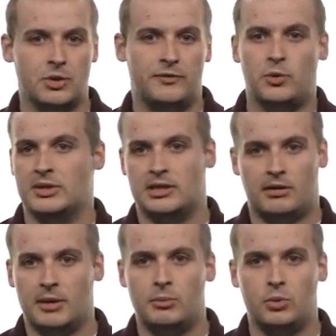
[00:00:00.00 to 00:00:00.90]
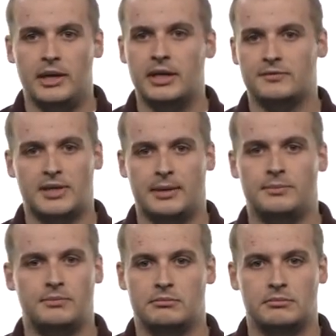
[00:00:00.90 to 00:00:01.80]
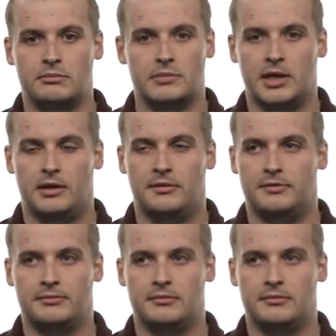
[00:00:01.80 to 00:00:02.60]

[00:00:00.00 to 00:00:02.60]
If you had declared a Boolean of